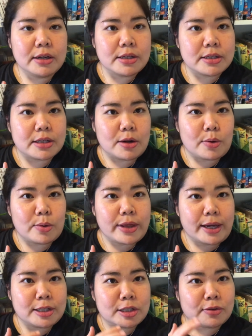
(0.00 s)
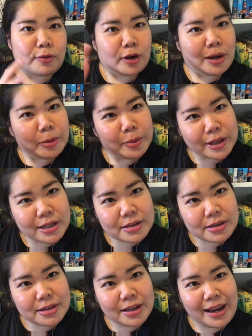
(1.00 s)
So thanks for coming with
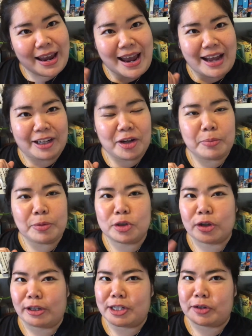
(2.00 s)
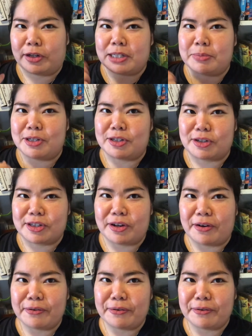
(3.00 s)
us, and I hope you try these recipes yourself.